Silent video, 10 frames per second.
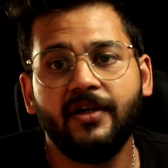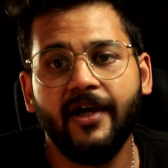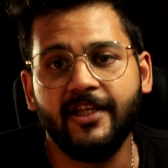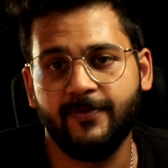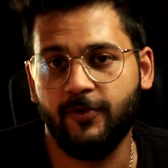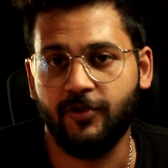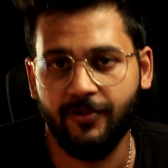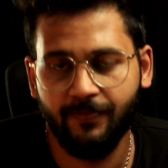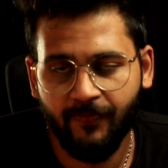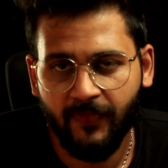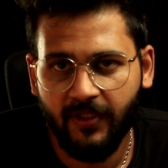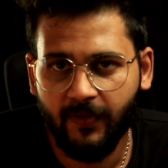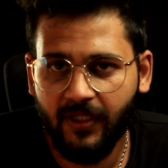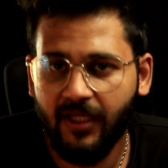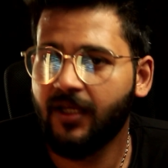exposure.
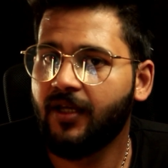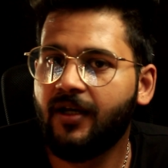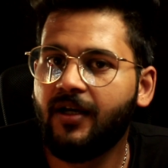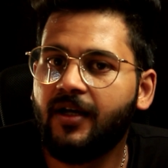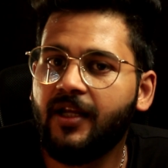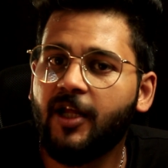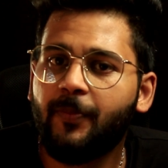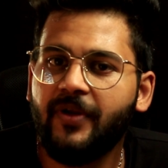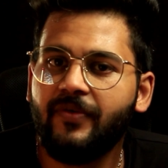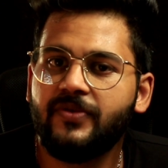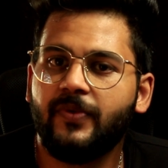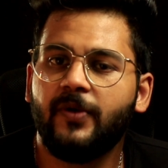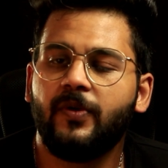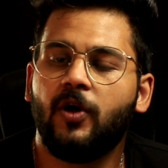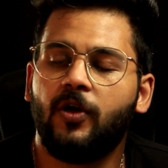Okay. In our previous
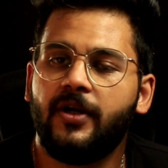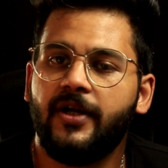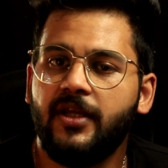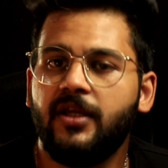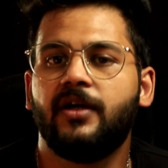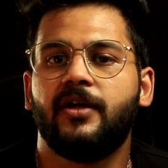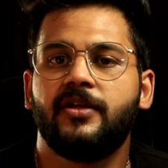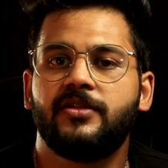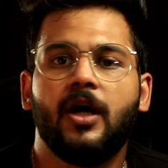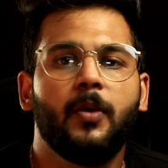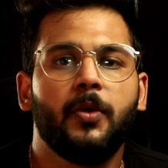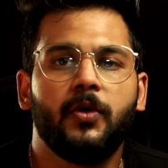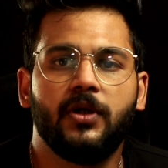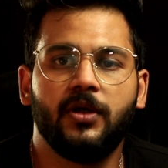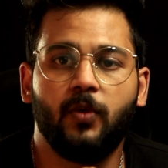video, we already saw
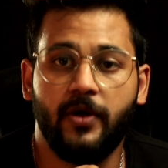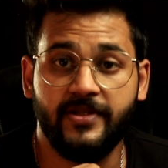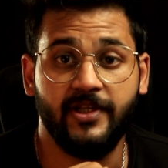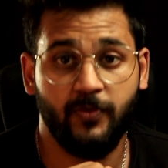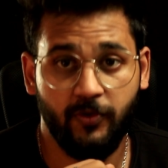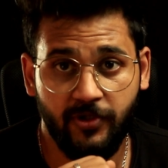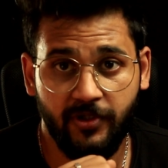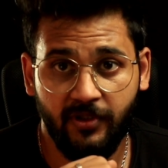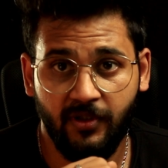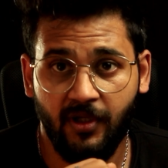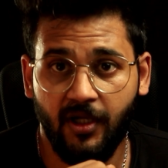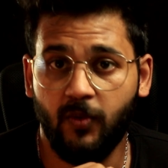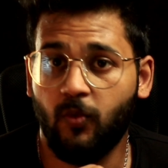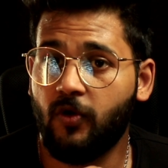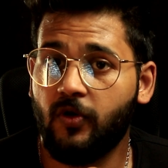about what is exposure
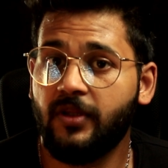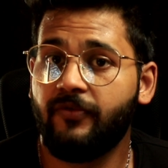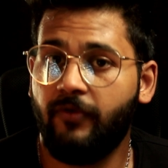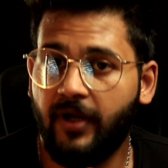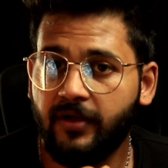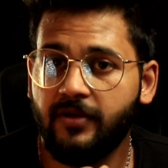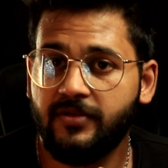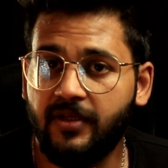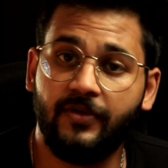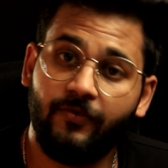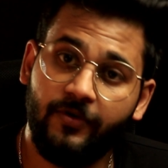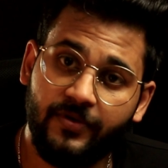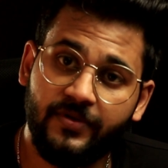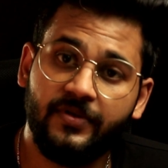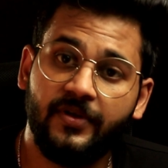and what are all the factors
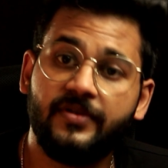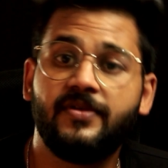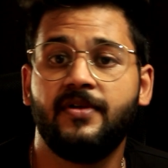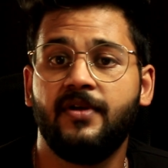influences